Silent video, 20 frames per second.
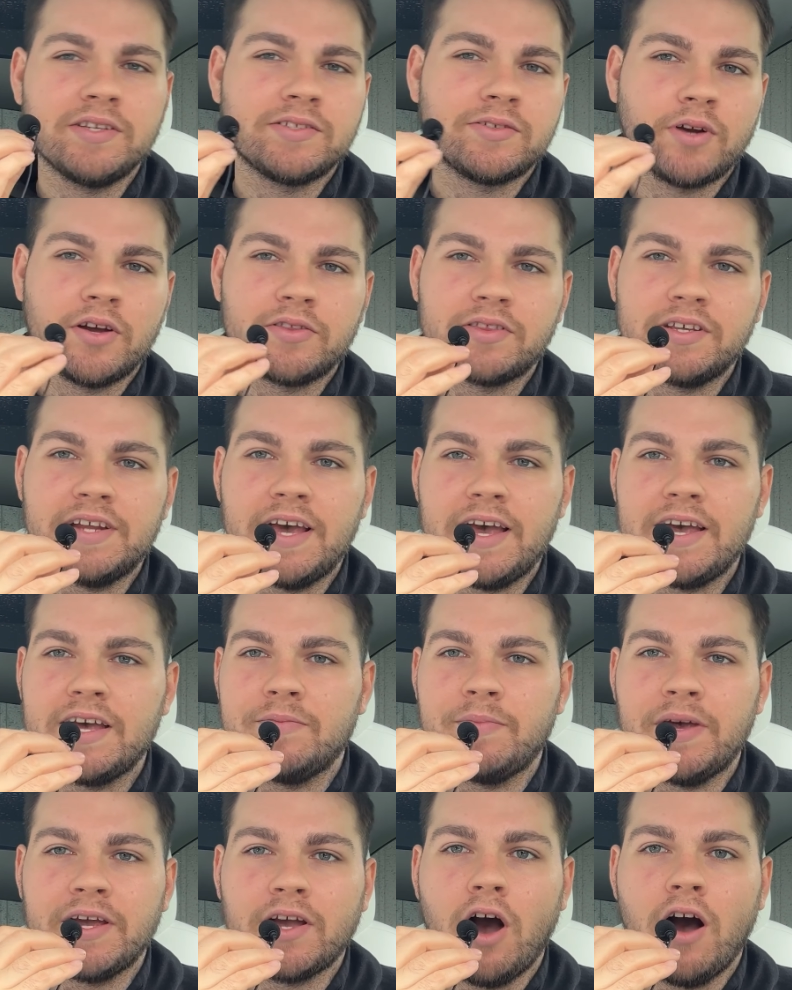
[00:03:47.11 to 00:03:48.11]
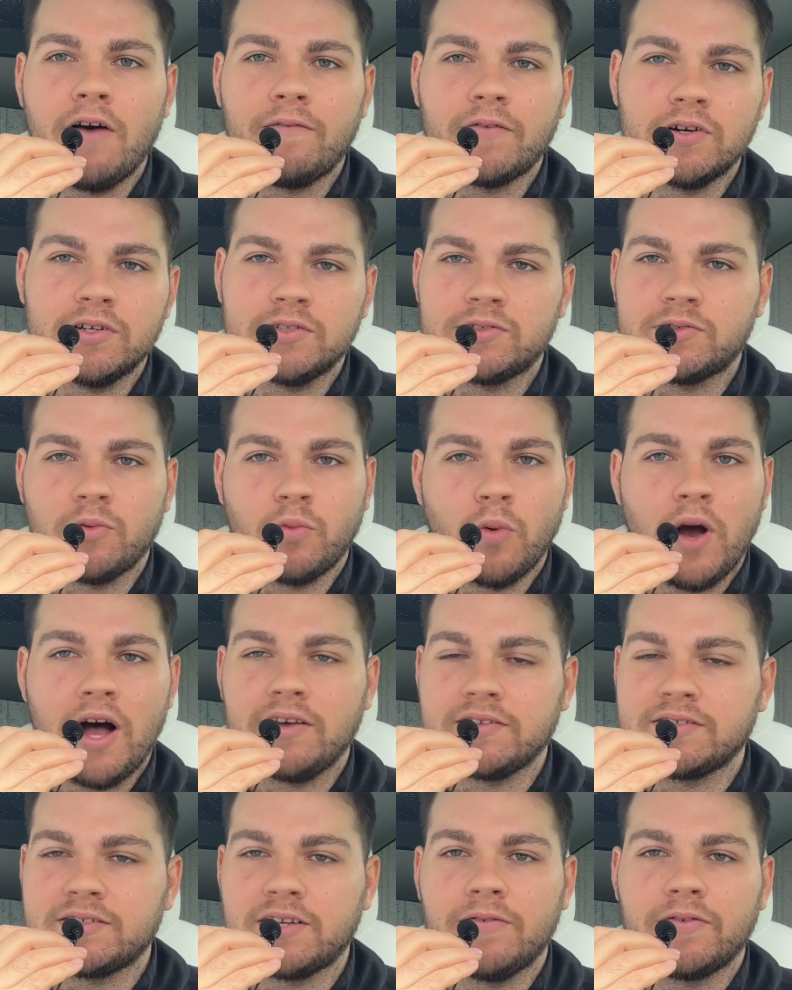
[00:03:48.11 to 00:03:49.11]
throughout the day and make offers while
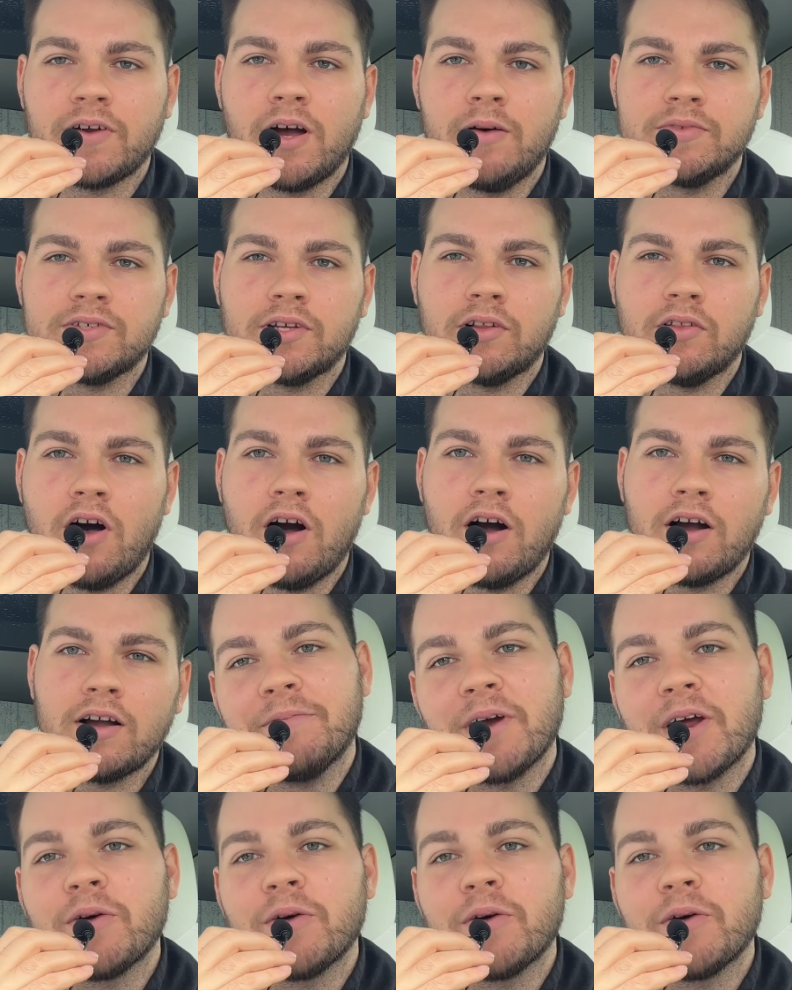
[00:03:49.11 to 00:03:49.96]
stuff comes along.